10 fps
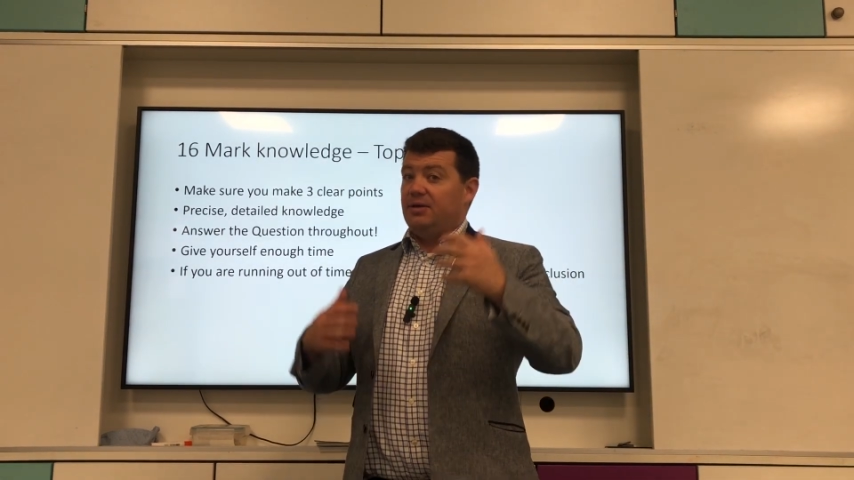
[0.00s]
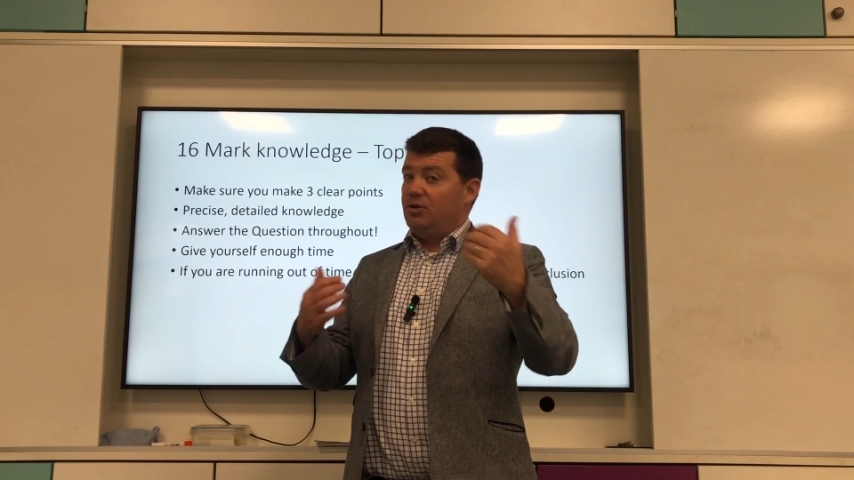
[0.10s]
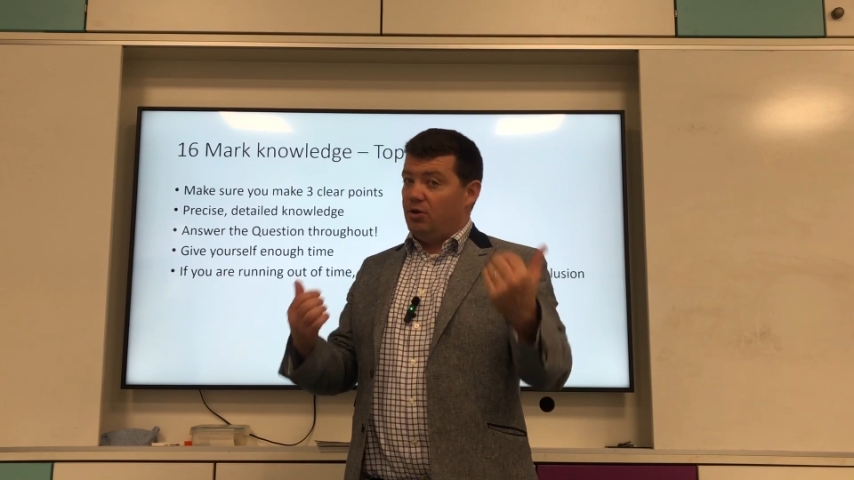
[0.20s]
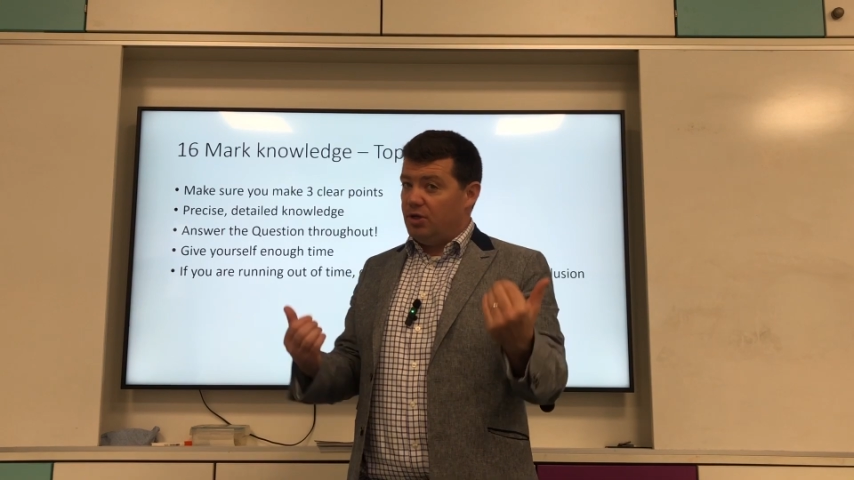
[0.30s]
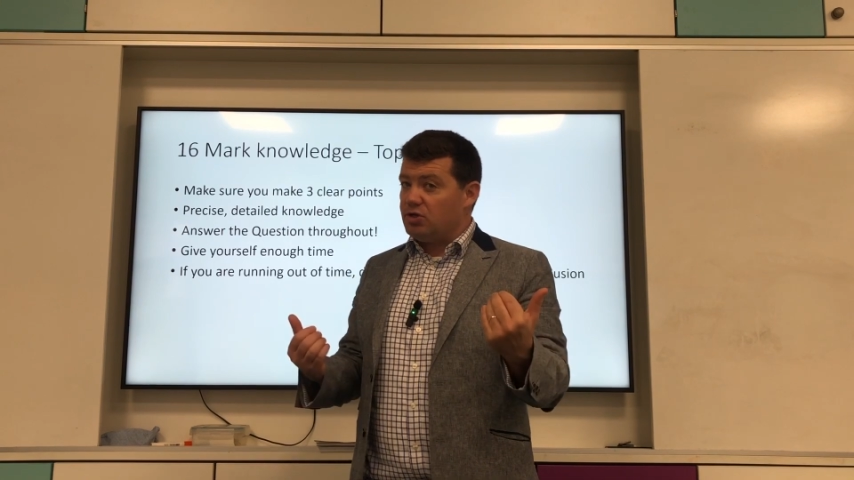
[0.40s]

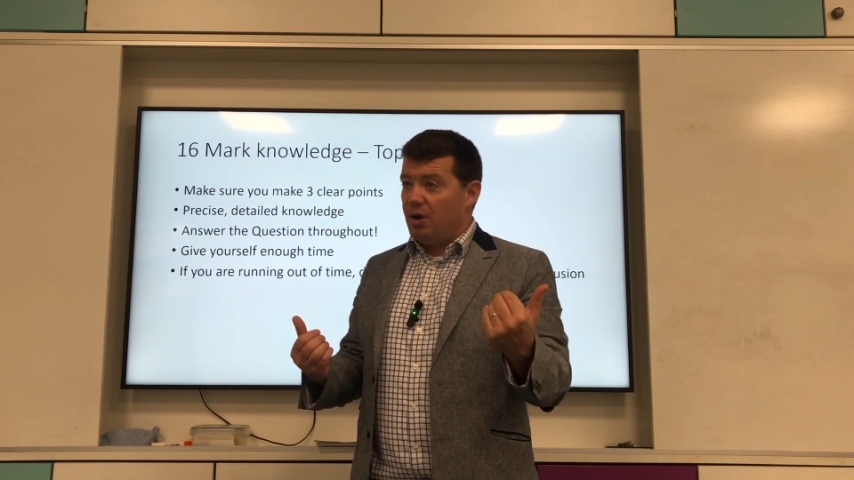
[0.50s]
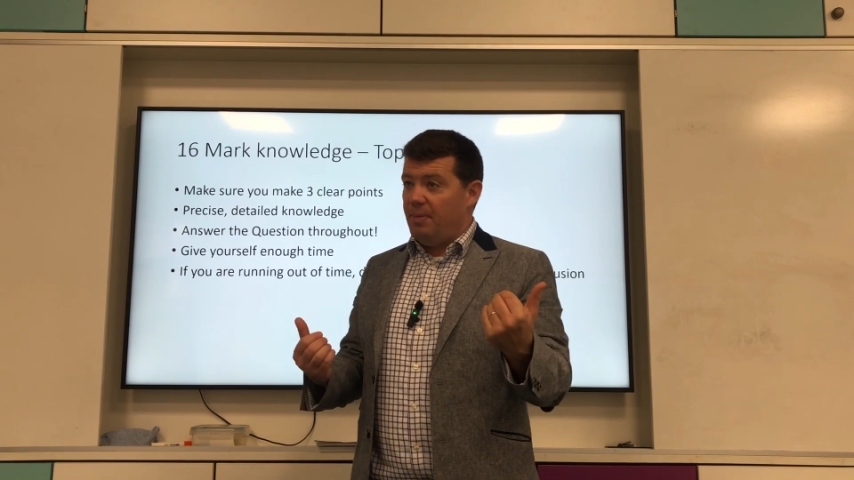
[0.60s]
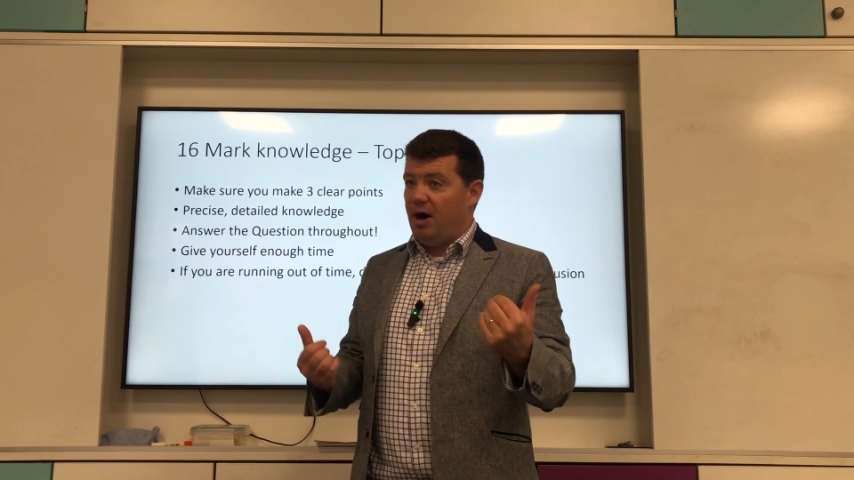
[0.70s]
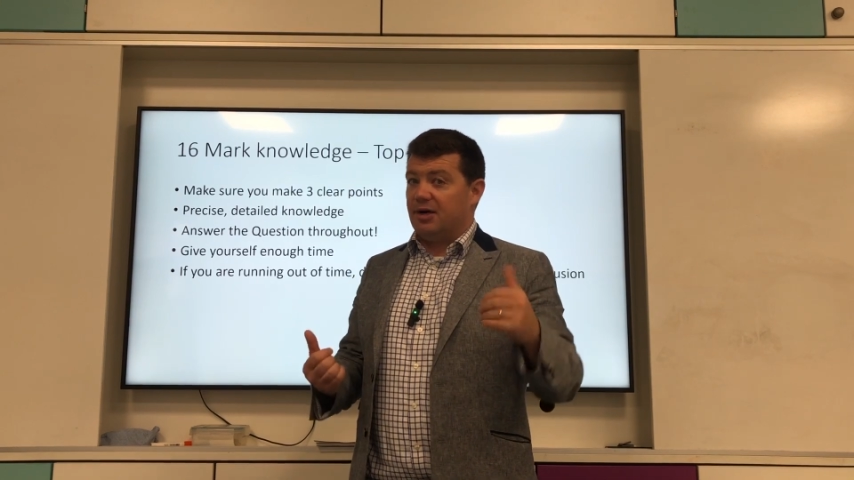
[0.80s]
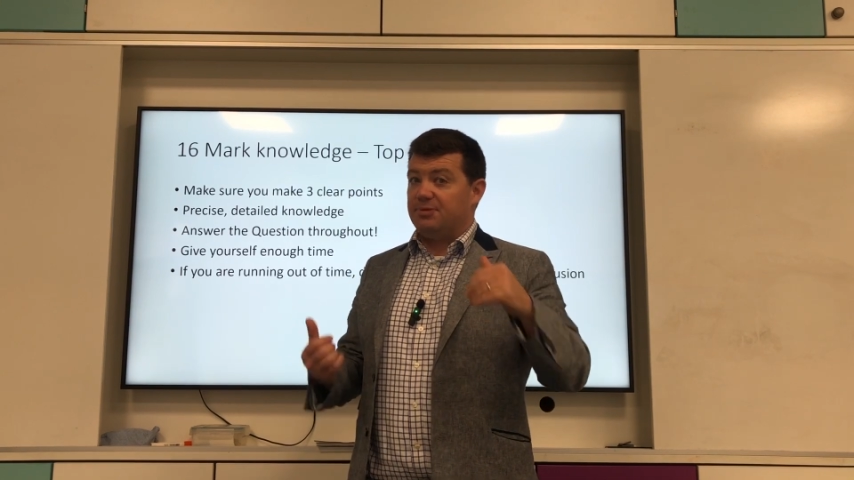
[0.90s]
you're going to drop
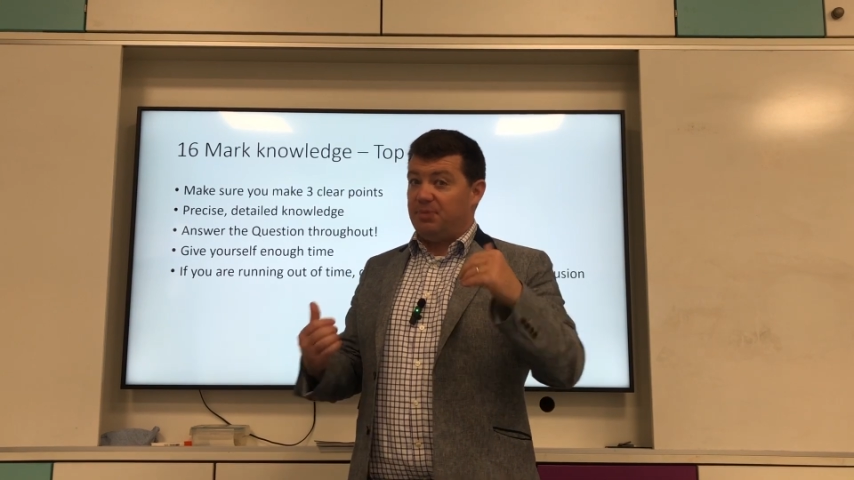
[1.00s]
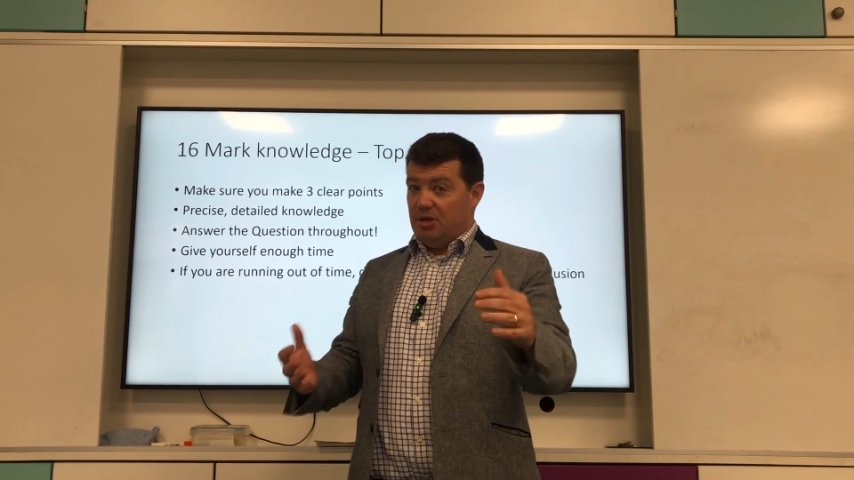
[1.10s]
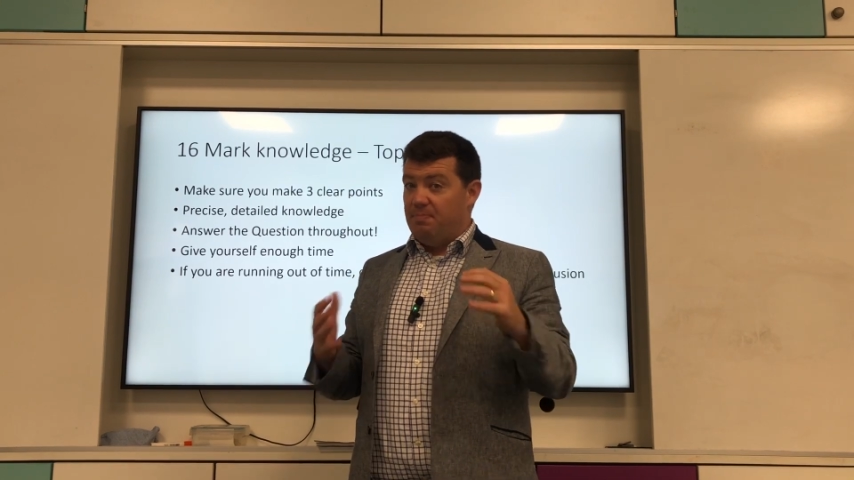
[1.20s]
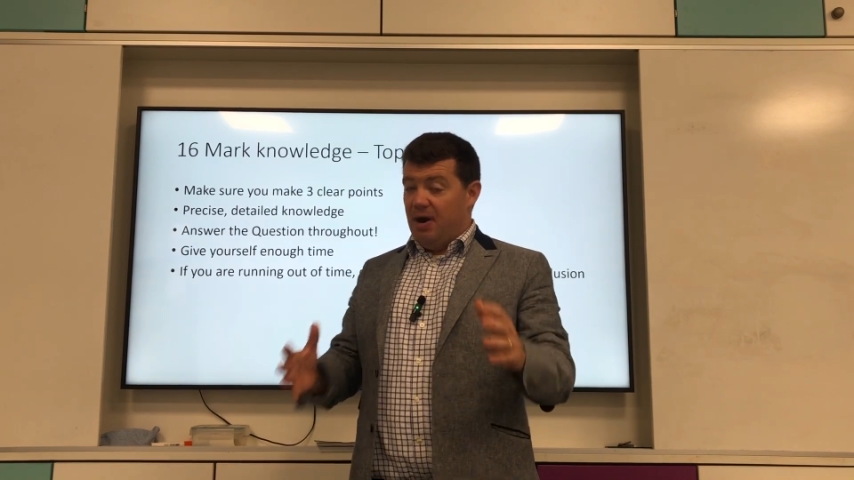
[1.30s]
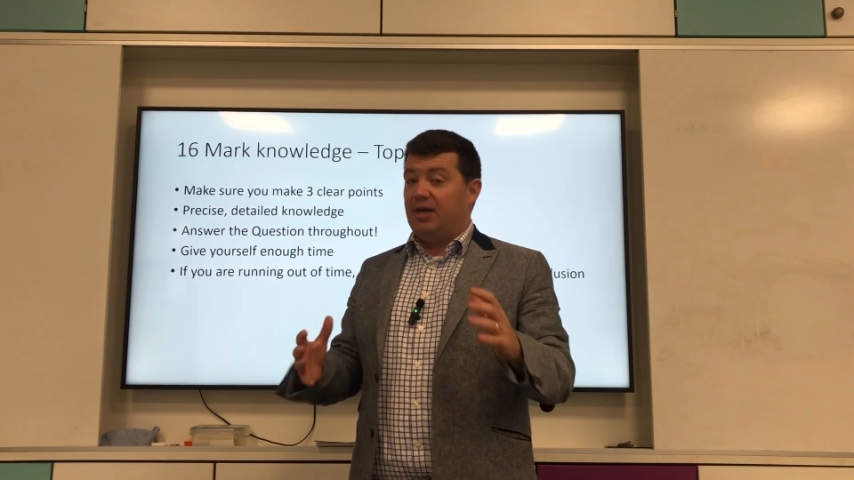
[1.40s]
marks, but
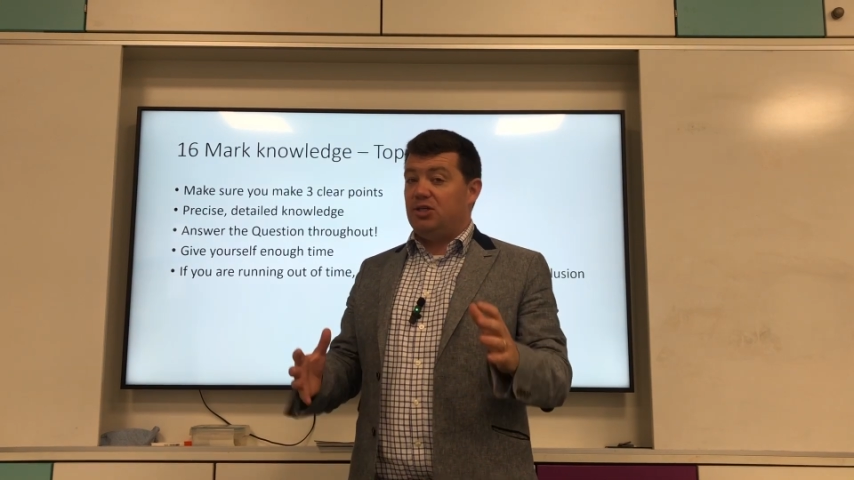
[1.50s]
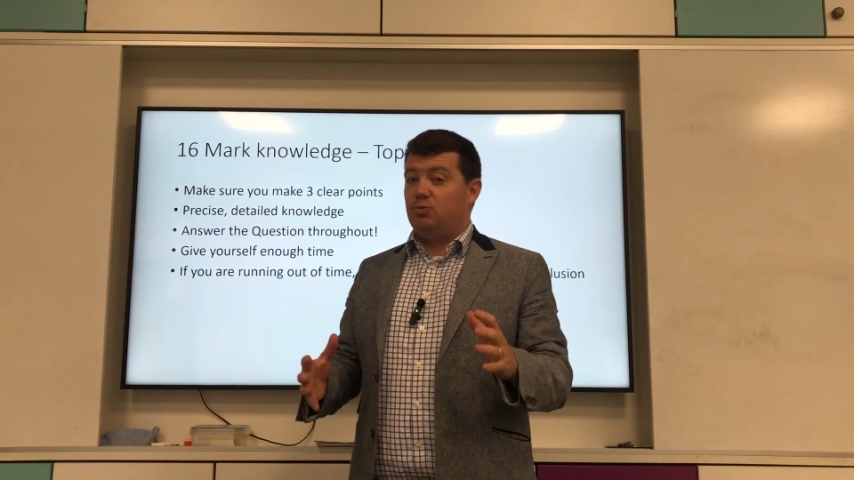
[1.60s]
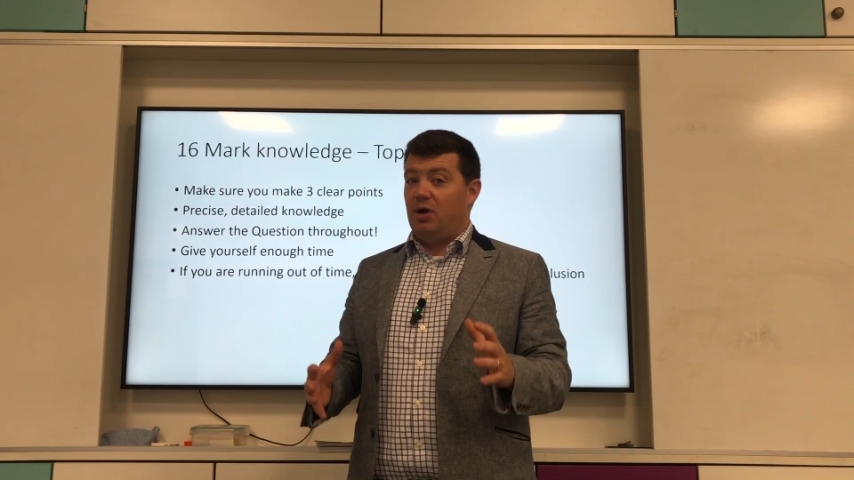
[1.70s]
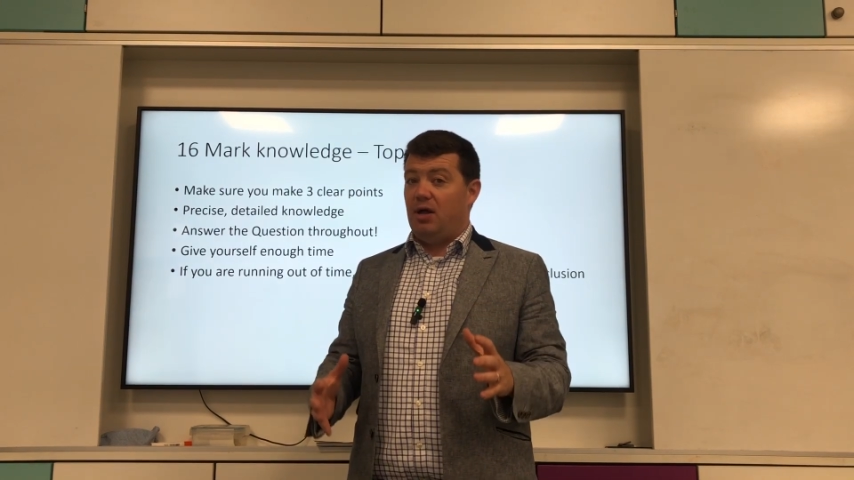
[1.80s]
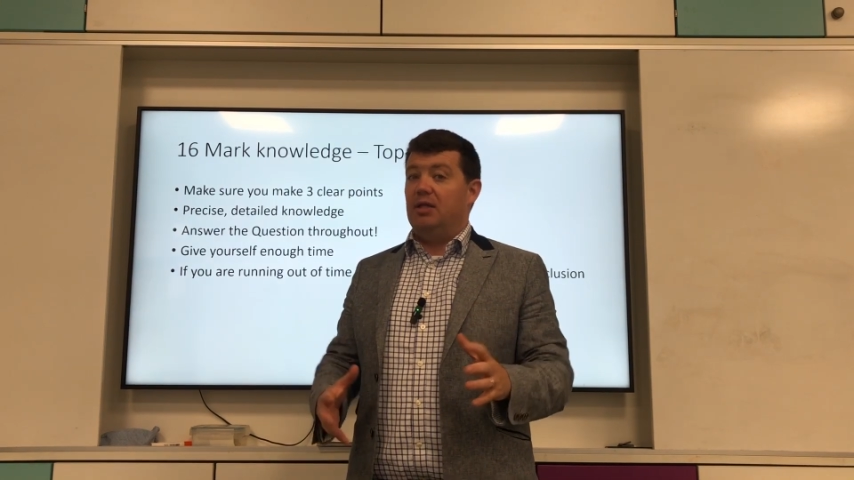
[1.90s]
you might as
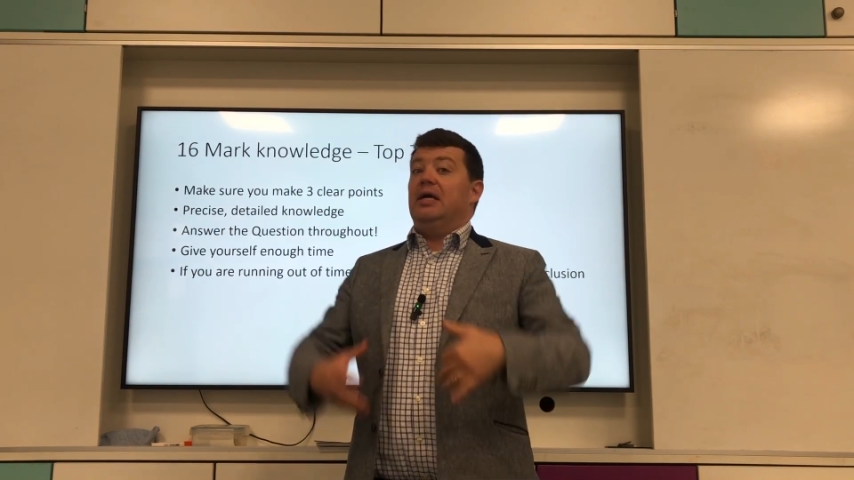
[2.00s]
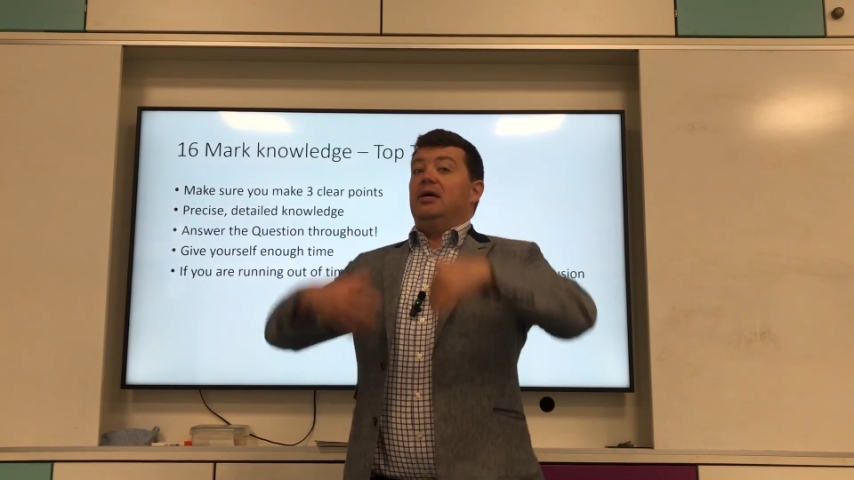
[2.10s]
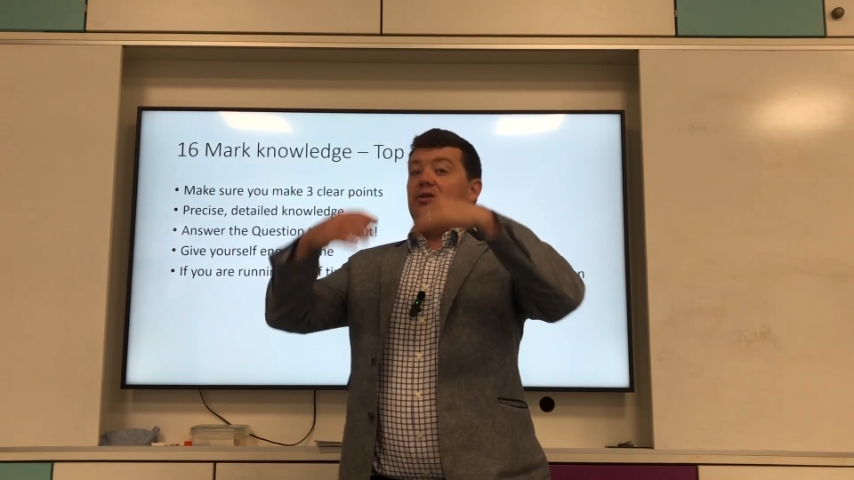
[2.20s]
well